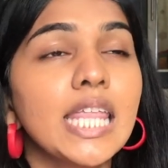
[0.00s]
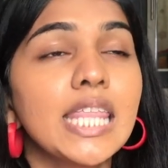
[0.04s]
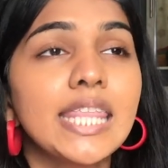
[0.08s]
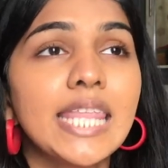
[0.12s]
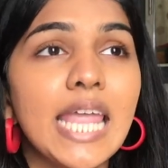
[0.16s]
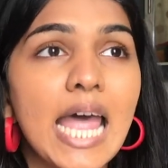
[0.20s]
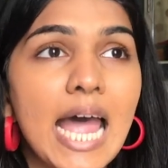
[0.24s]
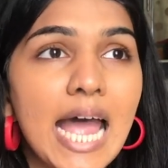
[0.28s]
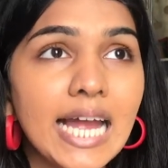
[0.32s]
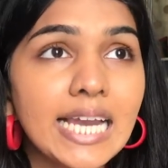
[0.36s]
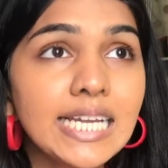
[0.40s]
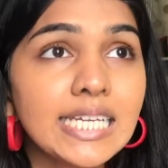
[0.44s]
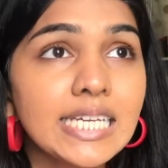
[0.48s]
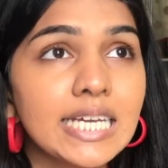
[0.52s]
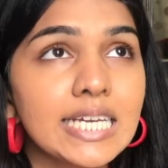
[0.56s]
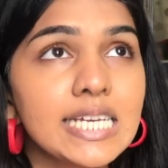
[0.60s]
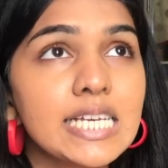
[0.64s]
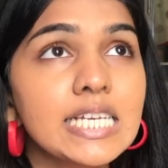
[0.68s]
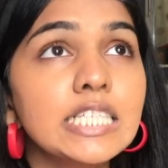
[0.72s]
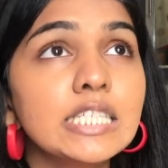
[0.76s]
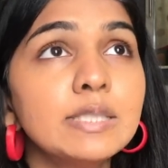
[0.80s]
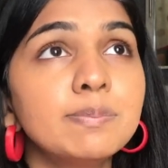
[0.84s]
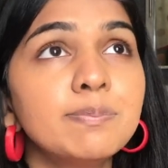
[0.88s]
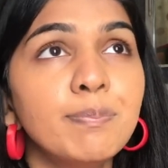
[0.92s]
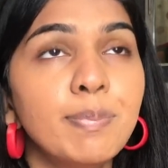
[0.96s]
that
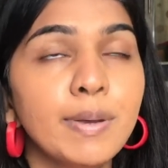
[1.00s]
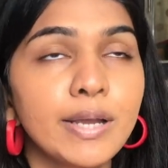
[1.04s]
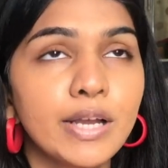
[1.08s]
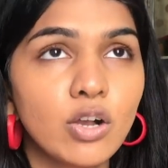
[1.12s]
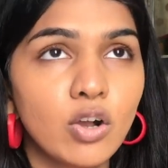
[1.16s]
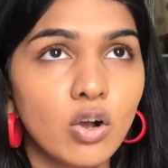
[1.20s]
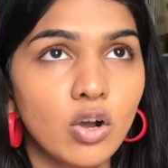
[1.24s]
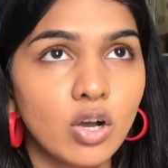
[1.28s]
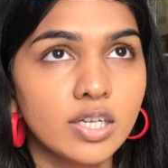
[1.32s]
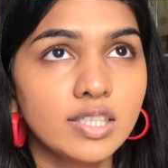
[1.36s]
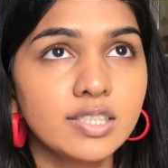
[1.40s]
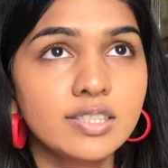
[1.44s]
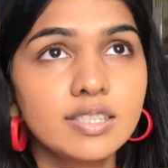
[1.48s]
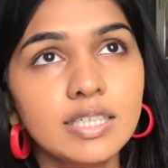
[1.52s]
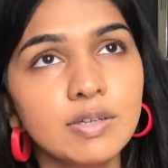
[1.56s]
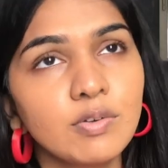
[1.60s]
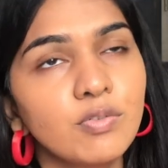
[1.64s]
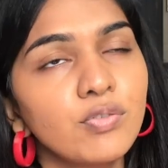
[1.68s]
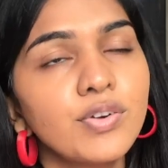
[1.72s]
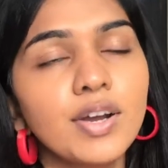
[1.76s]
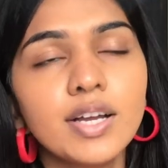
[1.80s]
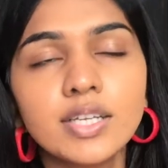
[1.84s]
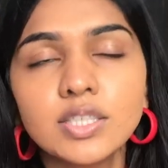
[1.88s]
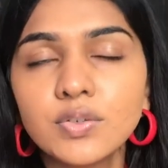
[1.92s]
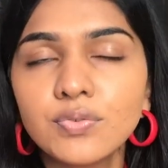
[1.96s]
is because see
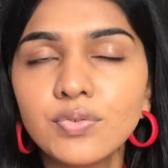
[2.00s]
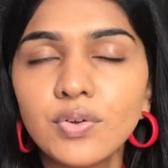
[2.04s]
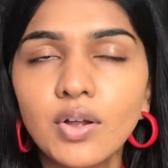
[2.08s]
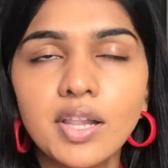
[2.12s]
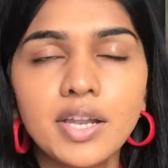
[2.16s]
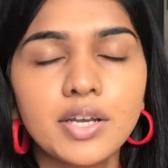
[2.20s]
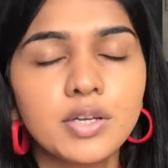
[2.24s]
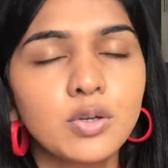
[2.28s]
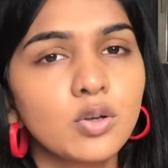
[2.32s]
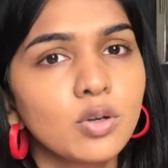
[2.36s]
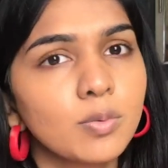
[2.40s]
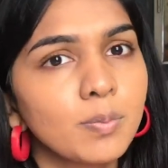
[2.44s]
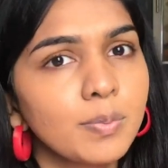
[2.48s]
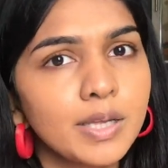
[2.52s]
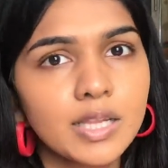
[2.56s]
first of all it could